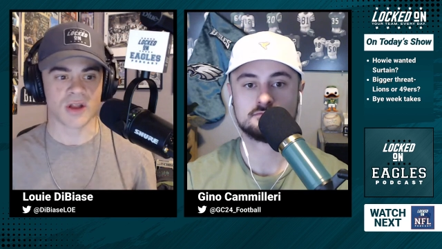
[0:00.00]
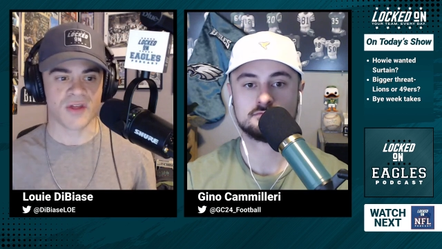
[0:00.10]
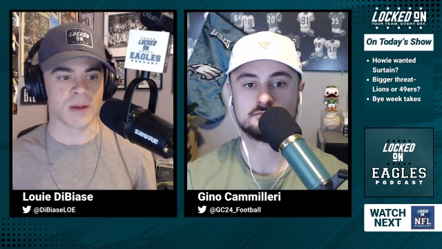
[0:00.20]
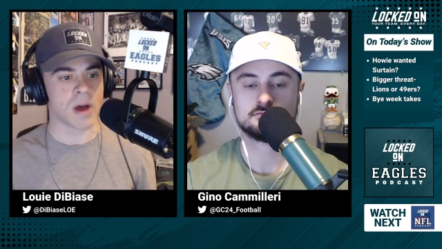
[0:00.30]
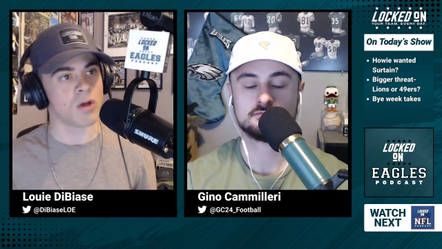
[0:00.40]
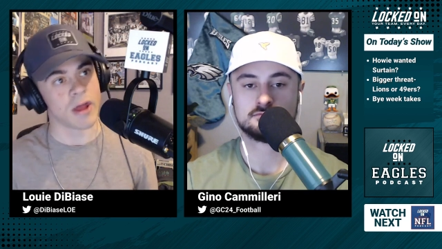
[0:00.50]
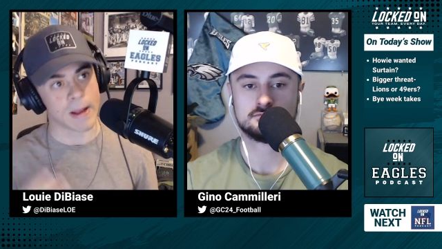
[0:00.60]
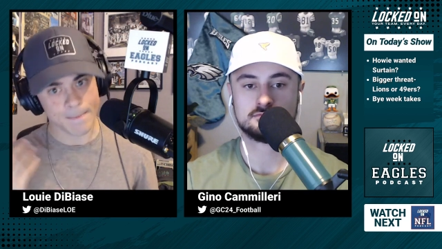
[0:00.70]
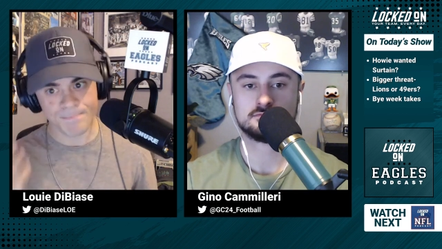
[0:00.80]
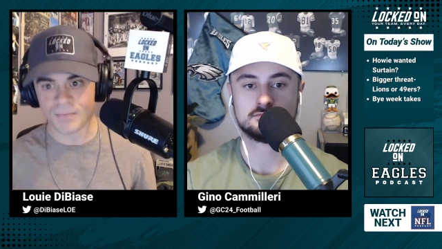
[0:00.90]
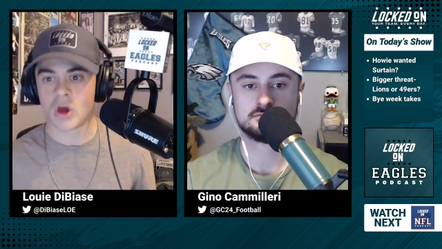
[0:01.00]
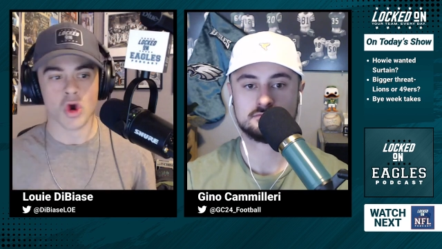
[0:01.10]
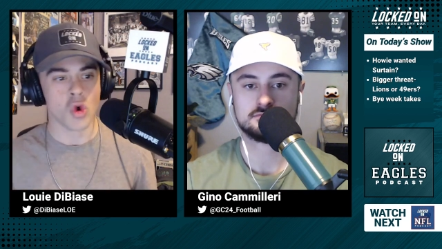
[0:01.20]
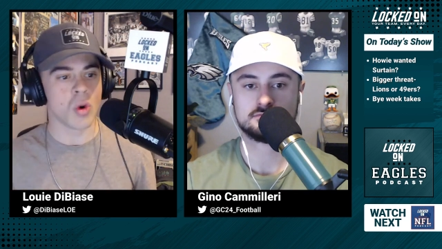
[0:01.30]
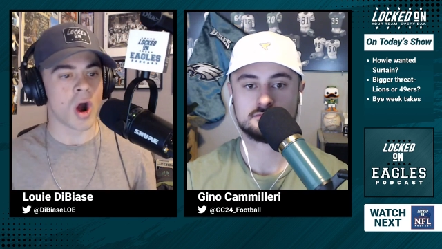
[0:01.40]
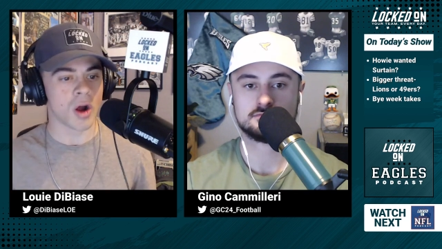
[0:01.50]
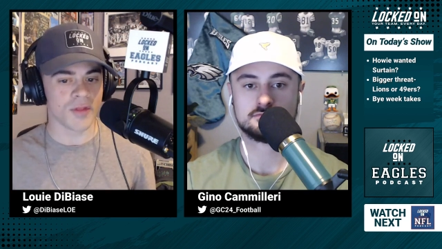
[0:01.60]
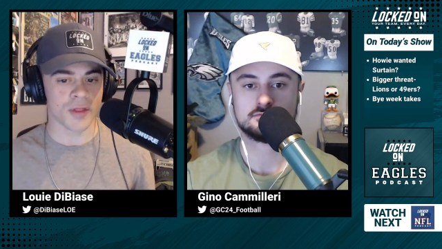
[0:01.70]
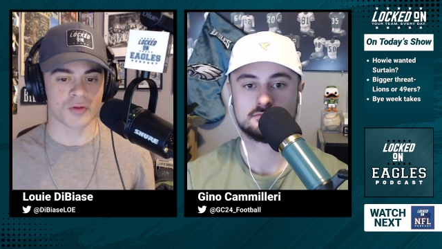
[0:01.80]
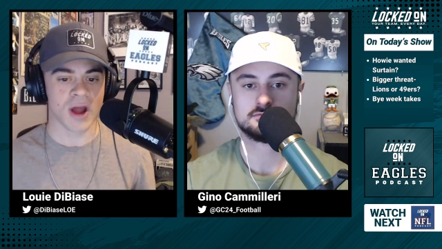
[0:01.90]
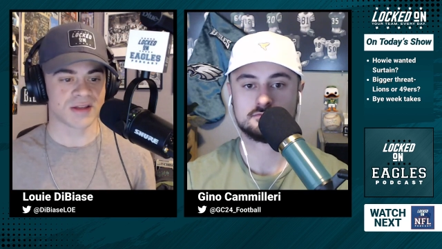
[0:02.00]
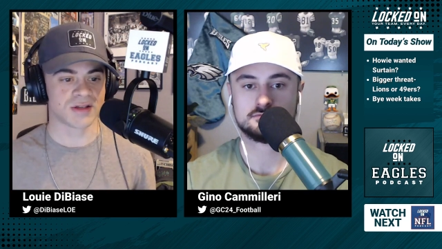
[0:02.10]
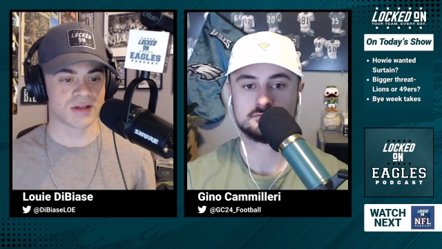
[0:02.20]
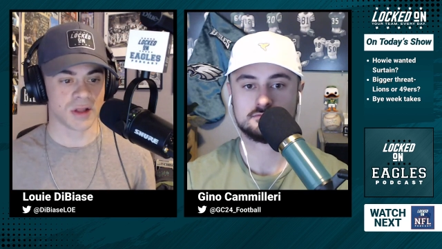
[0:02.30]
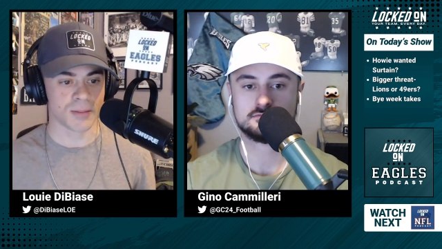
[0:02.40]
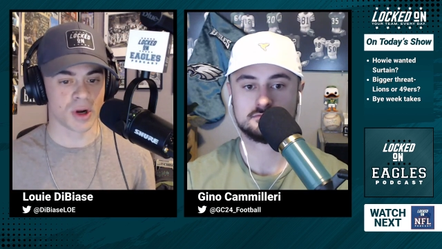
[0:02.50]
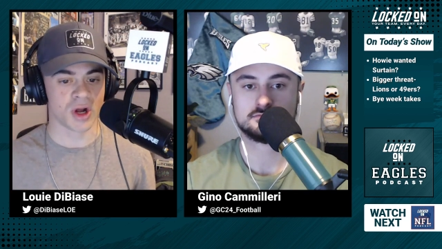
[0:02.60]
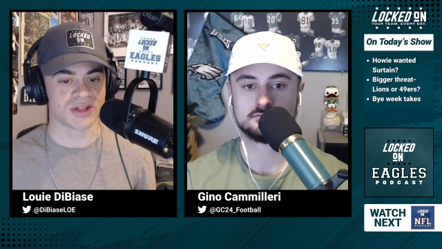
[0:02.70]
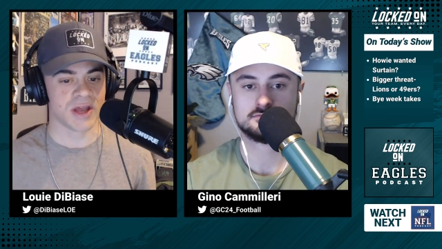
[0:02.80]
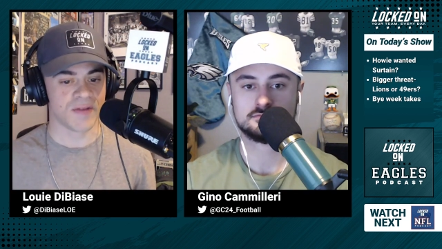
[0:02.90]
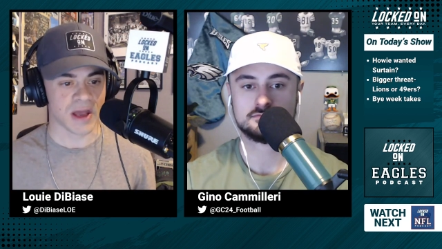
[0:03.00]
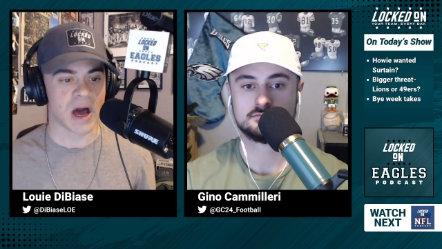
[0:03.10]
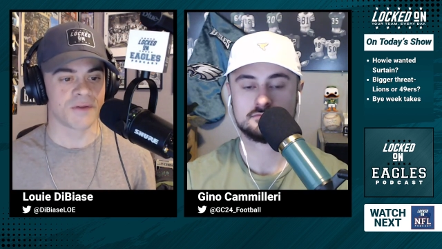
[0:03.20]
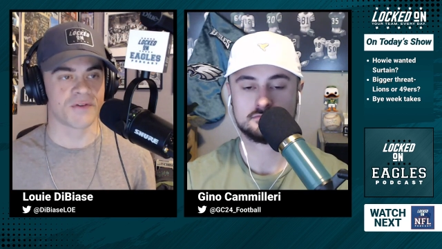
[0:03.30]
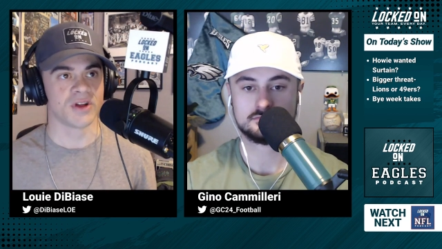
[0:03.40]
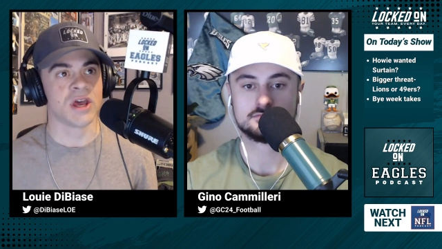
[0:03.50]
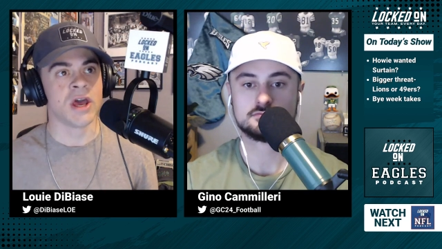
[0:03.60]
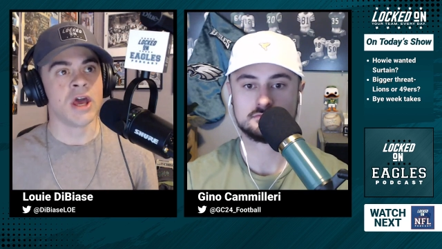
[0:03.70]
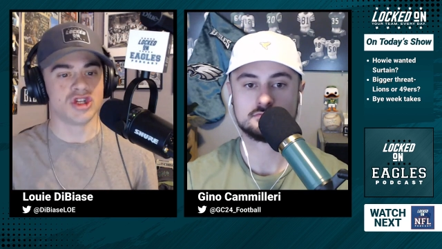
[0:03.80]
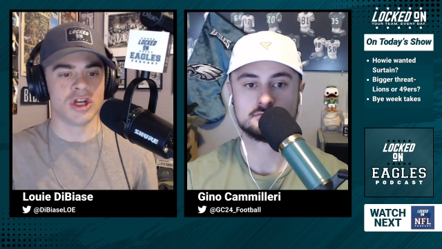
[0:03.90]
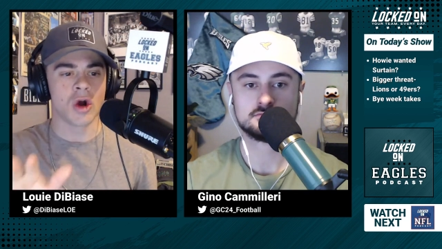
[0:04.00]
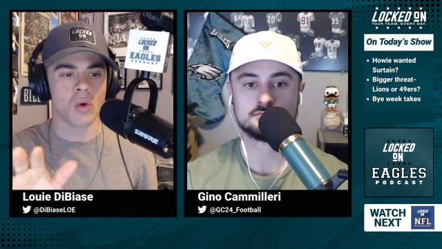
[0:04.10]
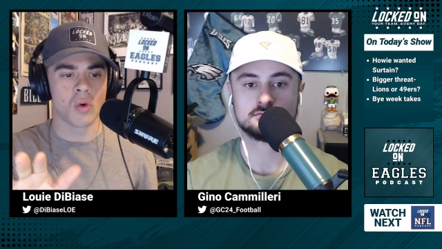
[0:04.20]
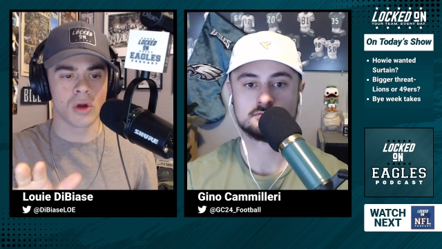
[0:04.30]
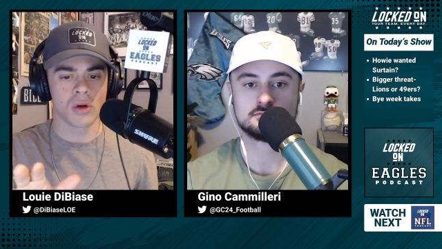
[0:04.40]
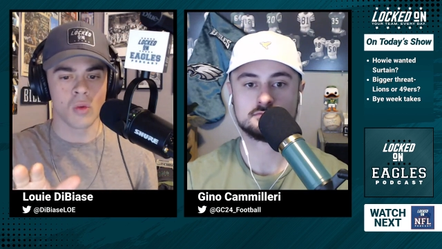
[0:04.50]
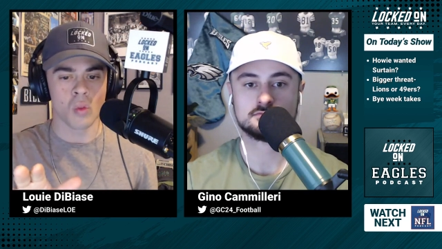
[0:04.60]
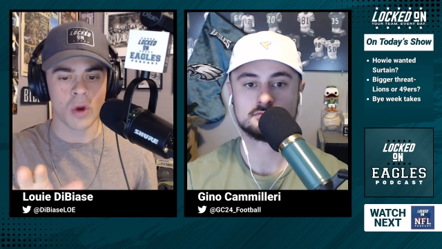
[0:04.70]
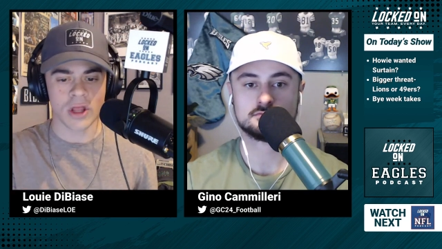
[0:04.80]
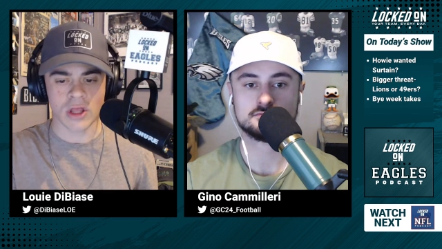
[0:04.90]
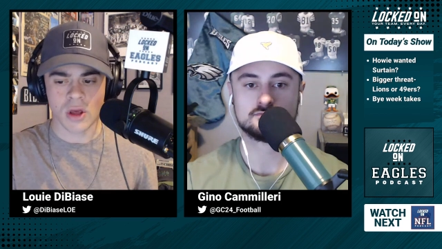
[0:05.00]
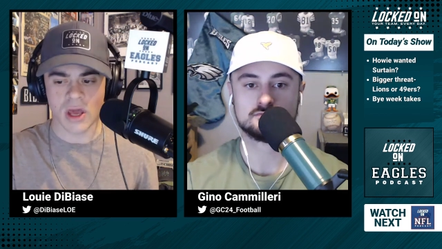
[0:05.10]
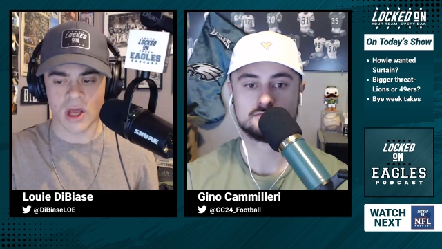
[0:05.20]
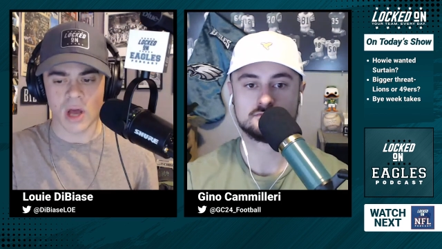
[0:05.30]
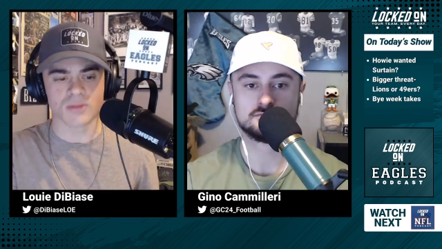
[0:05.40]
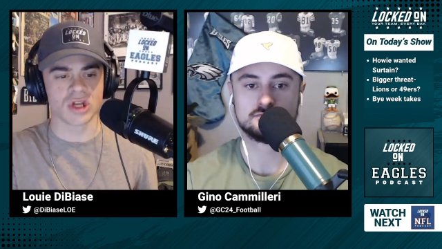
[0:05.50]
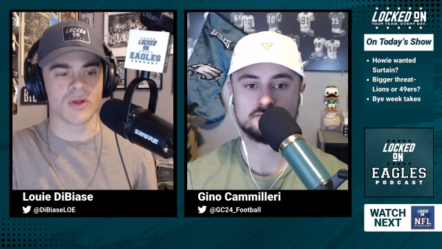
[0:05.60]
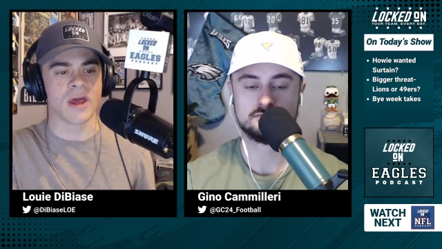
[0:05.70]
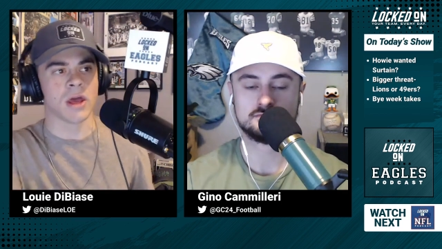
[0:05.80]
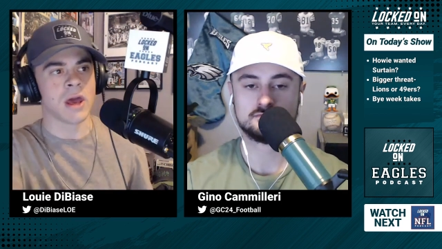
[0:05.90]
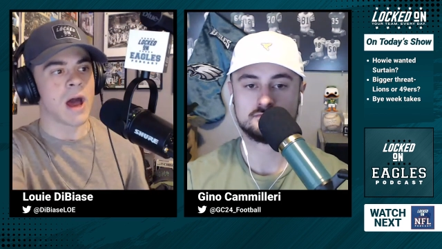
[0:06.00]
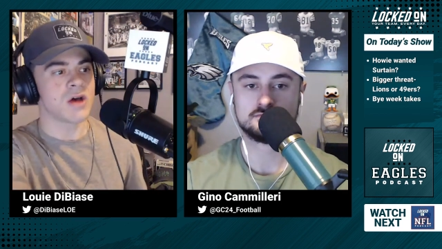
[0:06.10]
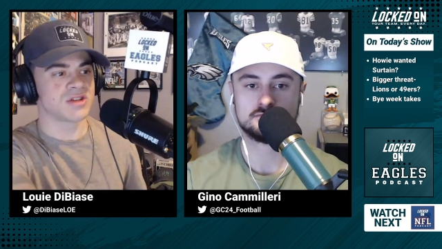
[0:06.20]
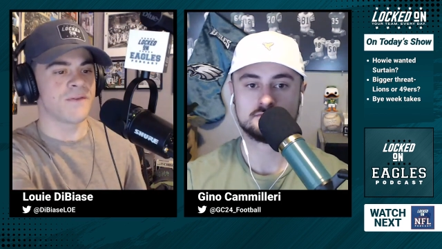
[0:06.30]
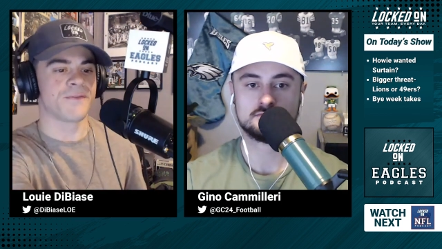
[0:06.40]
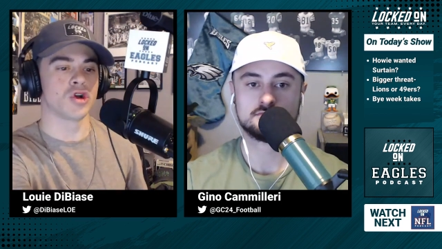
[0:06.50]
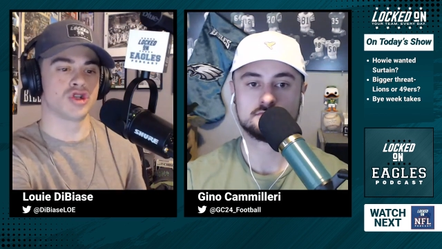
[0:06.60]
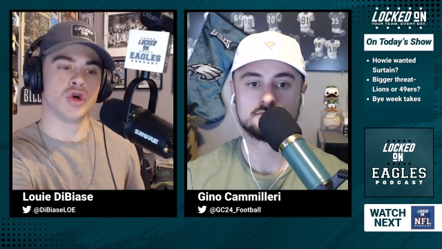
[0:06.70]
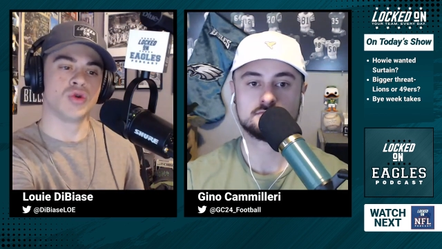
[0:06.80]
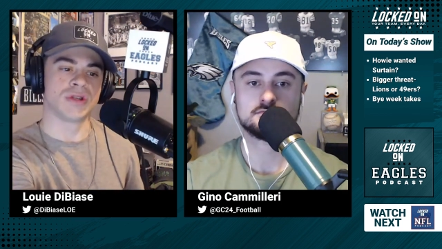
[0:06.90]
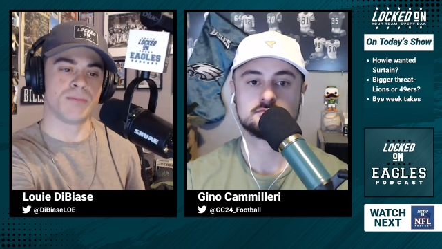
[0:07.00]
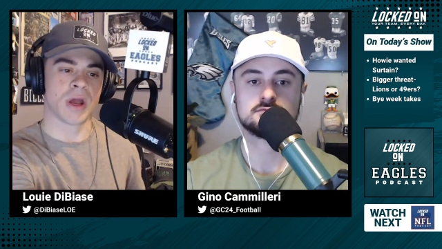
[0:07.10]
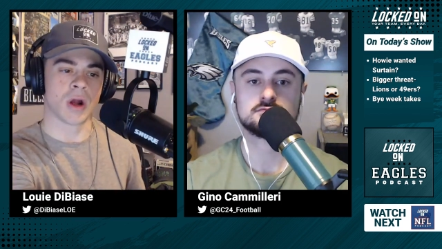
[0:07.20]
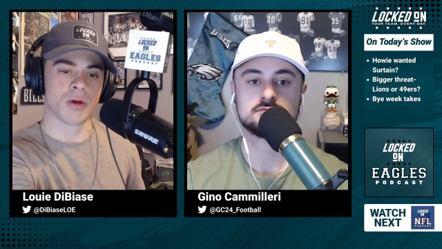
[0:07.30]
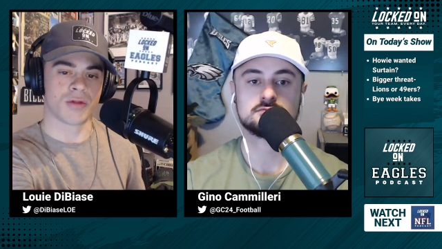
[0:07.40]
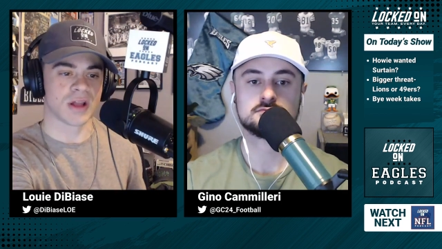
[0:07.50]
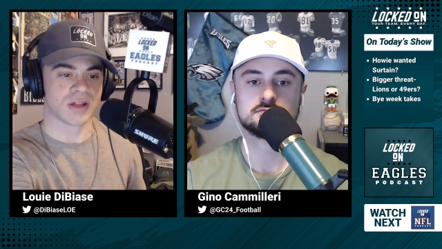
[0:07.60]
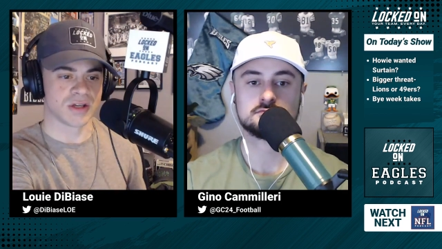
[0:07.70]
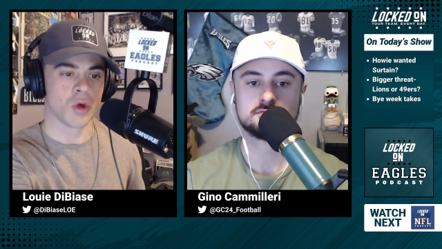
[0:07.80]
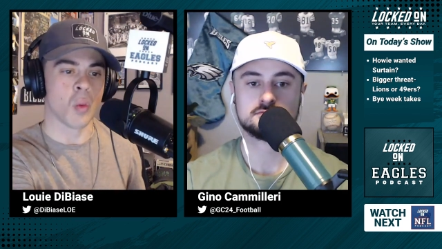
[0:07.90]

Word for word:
Speaker 1: to think about, like, who are the threats to the Birds in the conference? Gino, when it comes to, like, I'll say first, who's the bigger threat to the